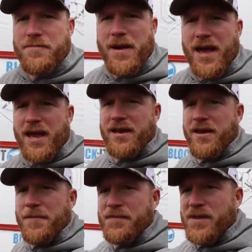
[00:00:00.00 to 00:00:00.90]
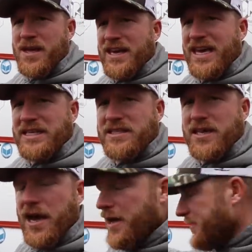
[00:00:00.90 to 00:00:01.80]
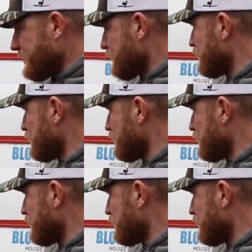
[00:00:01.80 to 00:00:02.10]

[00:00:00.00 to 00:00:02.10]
made. It's, uh,